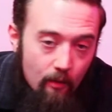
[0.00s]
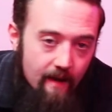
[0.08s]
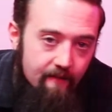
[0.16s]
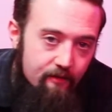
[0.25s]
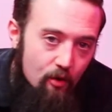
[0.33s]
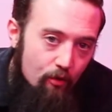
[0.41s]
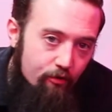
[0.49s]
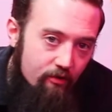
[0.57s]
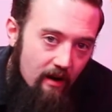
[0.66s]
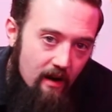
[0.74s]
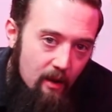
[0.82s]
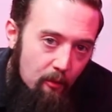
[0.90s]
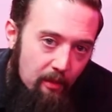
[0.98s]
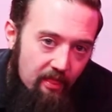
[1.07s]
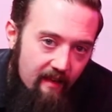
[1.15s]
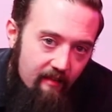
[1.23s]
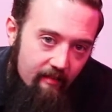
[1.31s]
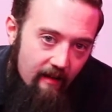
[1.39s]
if you're struggling with
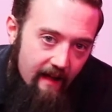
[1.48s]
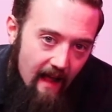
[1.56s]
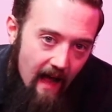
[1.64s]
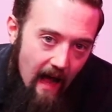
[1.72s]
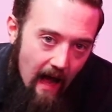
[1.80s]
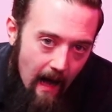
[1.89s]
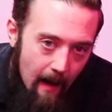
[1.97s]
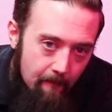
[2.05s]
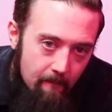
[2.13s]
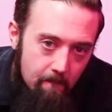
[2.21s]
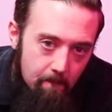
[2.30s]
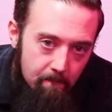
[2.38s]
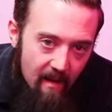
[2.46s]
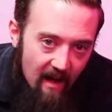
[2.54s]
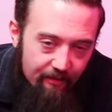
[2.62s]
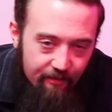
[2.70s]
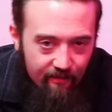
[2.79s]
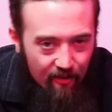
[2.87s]
things like hum,
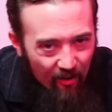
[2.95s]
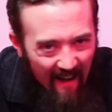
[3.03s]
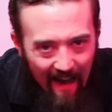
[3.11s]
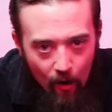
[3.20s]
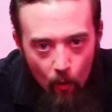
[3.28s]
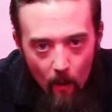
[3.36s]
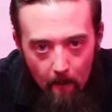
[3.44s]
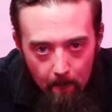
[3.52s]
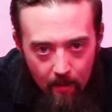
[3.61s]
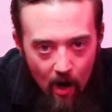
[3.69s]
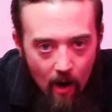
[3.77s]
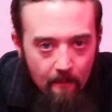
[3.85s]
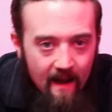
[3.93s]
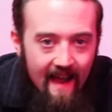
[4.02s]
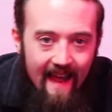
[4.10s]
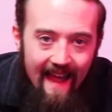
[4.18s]
buzz, crackle, and pop,